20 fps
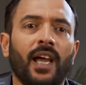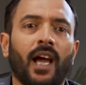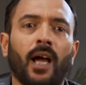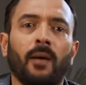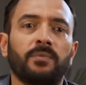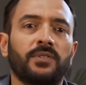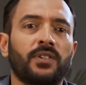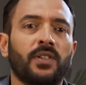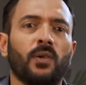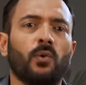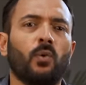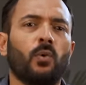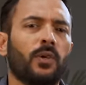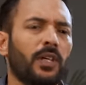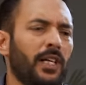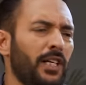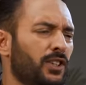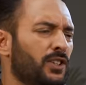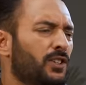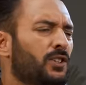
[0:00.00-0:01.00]
me
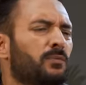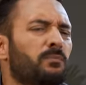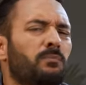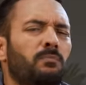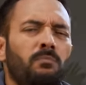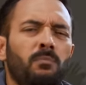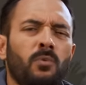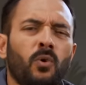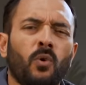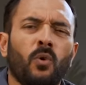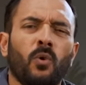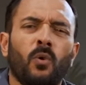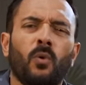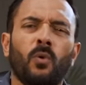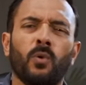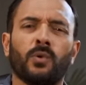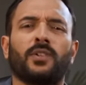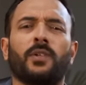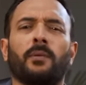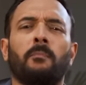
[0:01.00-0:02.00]
absolutely
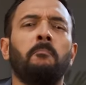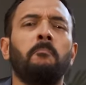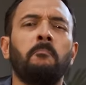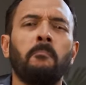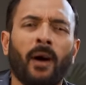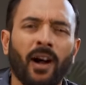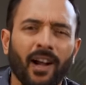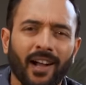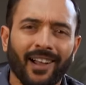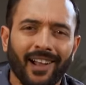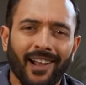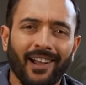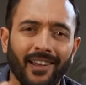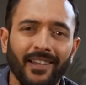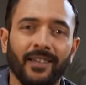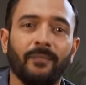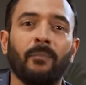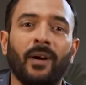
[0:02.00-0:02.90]
smooth makhan